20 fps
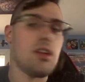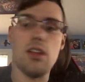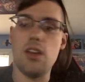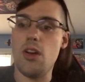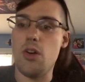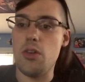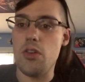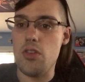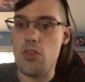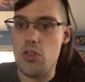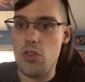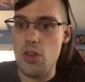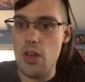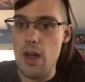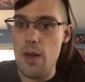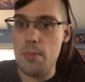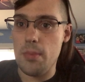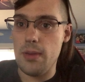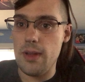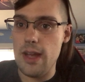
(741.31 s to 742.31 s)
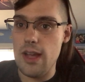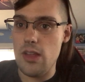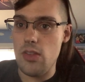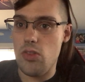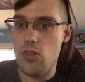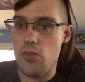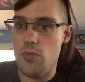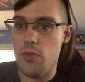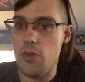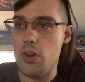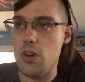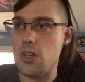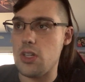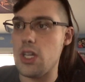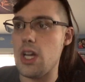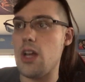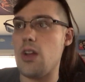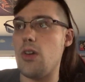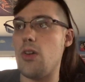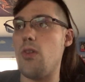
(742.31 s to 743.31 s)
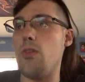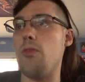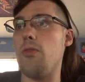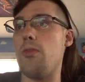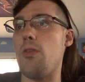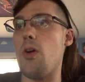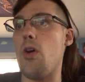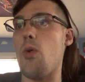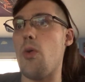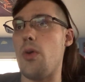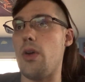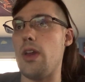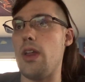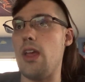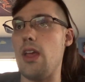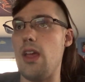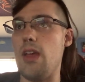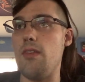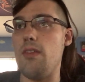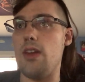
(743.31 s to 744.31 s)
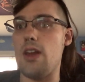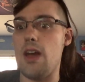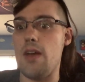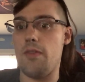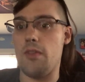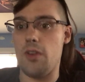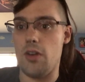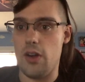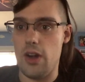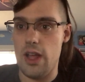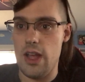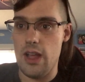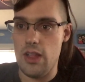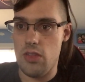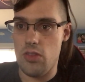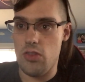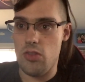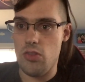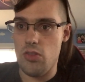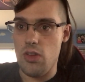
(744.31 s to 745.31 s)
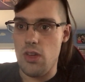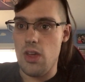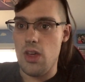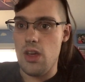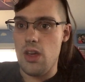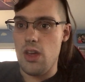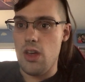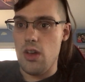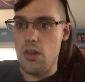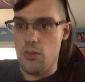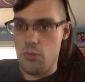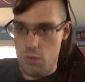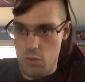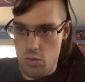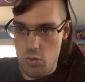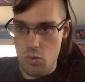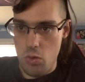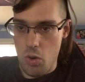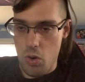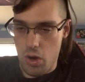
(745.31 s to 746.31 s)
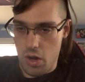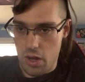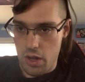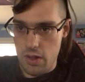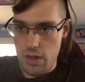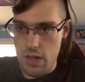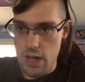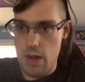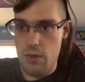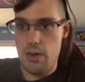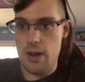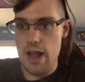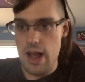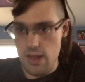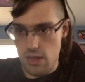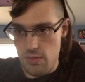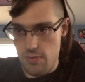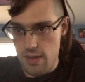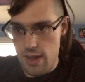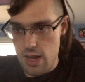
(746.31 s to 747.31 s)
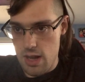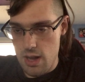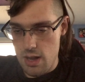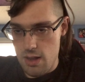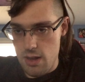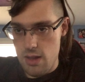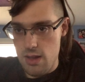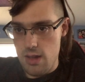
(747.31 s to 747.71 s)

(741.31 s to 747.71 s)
you know you still have plans for your channel going forward even after it's restored and reactivated